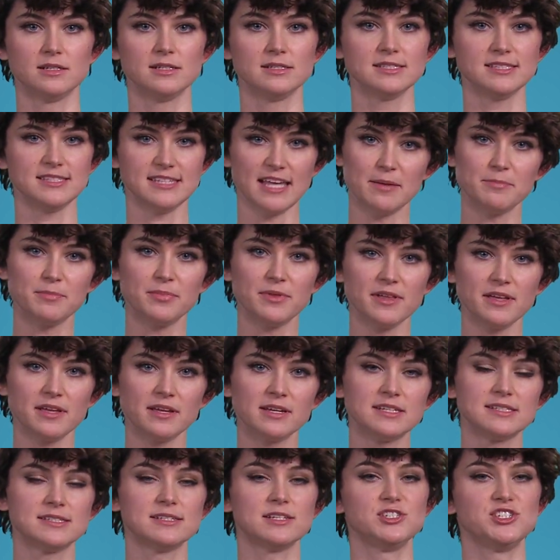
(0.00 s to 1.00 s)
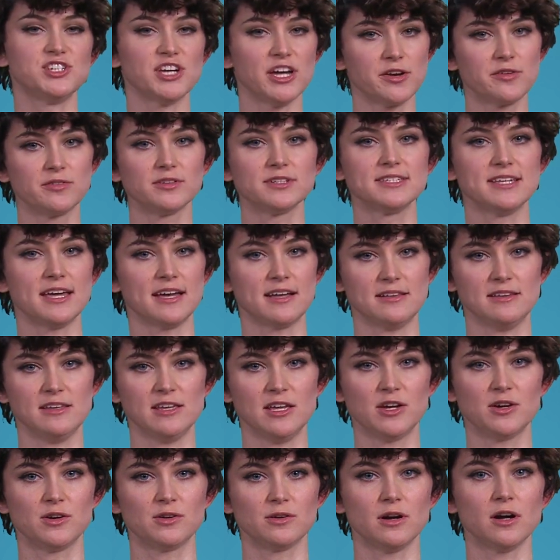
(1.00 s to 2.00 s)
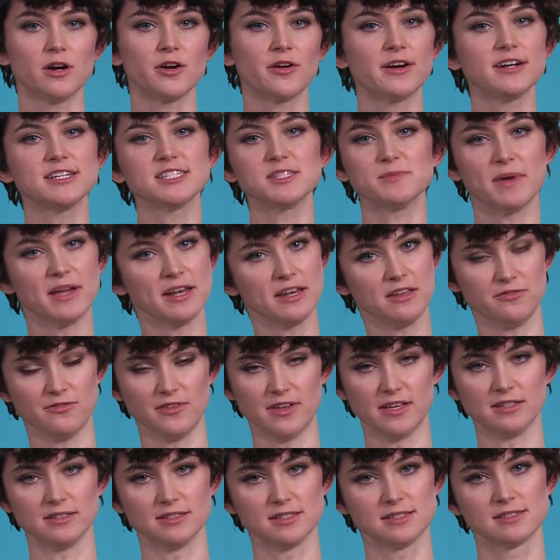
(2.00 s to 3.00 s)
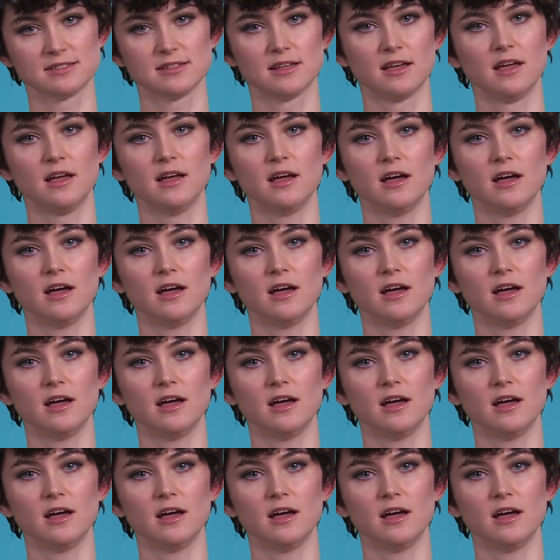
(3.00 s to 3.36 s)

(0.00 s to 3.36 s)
Sampling is a general technique across many fields